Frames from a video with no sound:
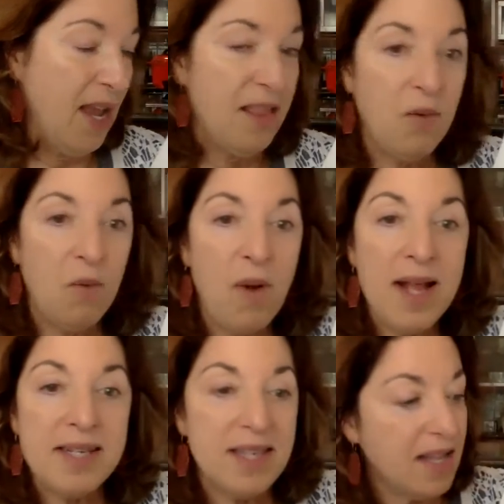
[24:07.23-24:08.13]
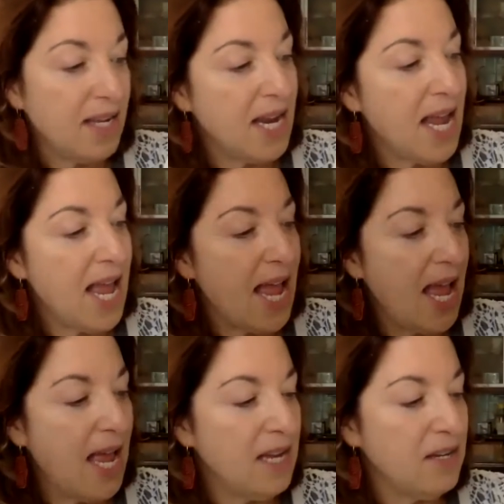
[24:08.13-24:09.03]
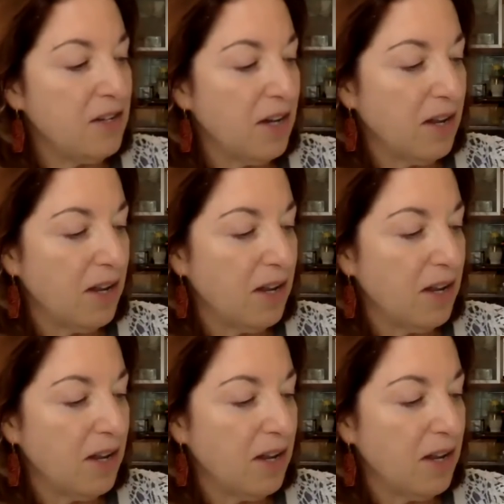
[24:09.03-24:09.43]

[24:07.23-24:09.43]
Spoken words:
The ones on the edge